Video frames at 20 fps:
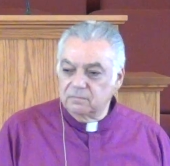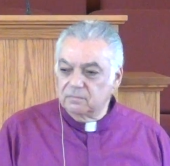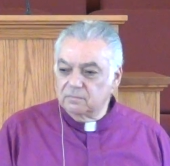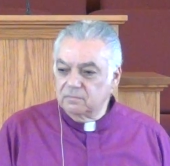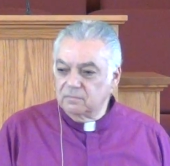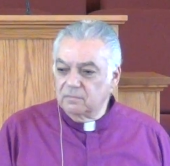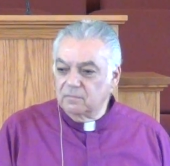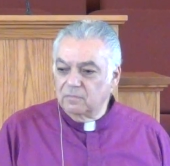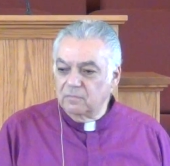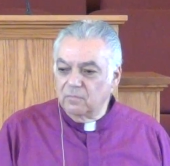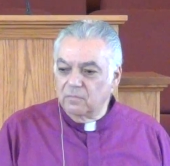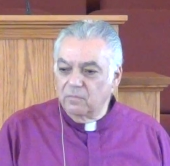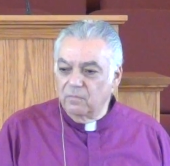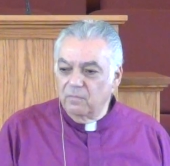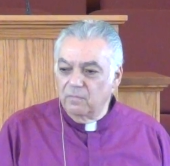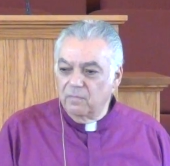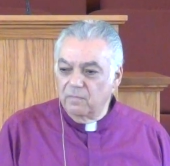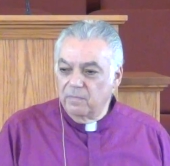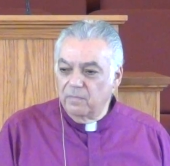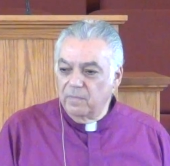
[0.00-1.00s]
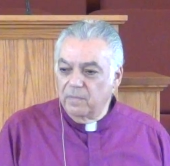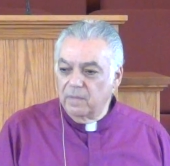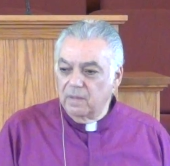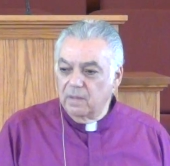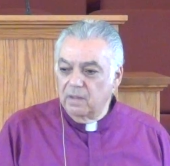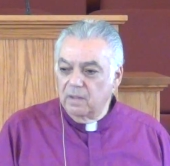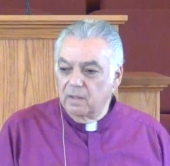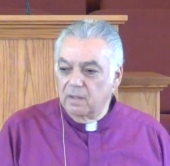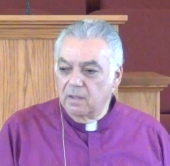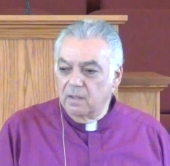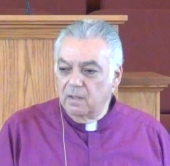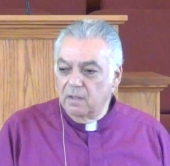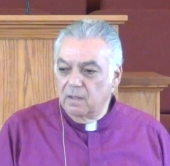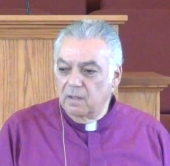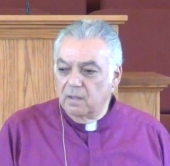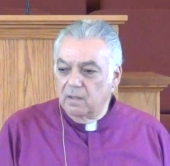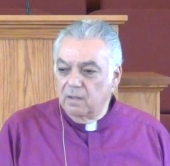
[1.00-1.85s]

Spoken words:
No one is speaking in this clip.